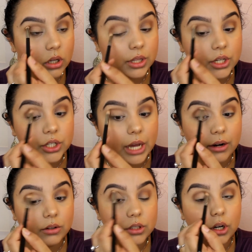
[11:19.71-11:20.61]
These
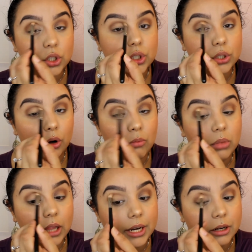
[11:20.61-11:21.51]
shadows are so
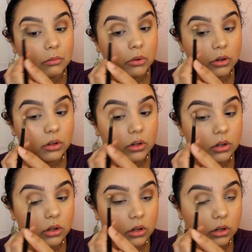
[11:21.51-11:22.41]
blendable,
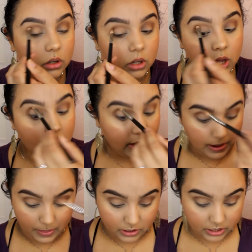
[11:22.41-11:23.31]

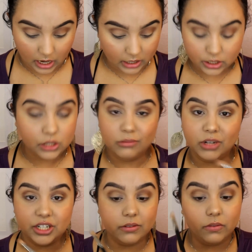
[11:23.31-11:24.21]
and there's not too
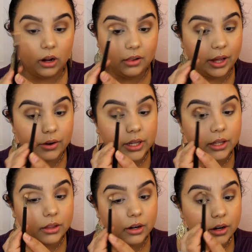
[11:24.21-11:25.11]
much fallout
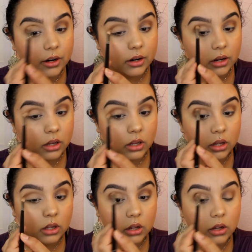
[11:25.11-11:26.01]
either,
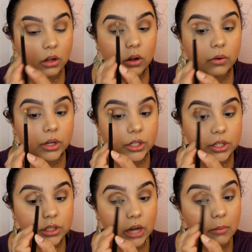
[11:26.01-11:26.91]

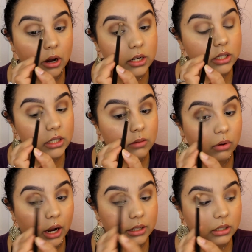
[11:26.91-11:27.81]
which I'm honestly
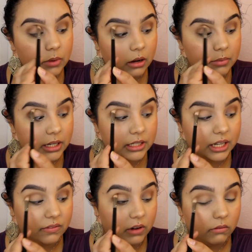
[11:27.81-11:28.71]
surprised about because
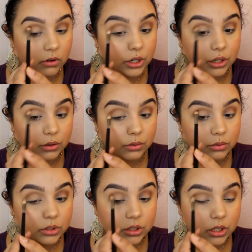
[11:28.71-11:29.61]
I've never
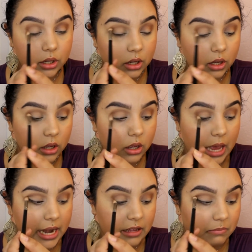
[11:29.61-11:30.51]
used
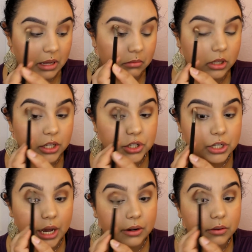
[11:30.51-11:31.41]
any of Maybelline's
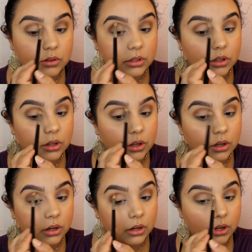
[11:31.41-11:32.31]
shadows,
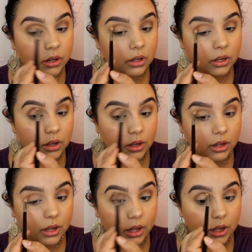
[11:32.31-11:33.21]

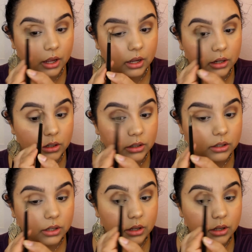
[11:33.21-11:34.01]
and